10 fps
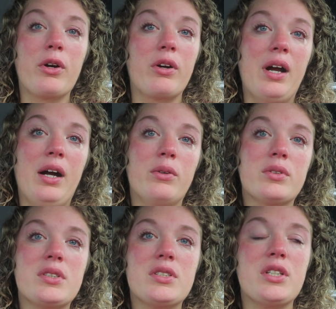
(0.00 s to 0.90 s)
her out.
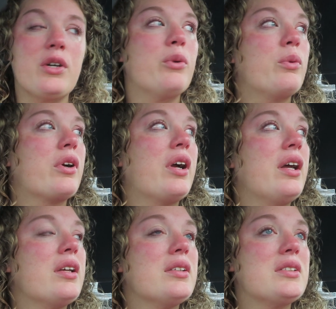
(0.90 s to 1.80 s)
So we're
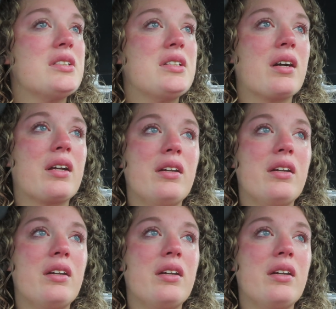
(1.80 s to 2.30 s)
stuck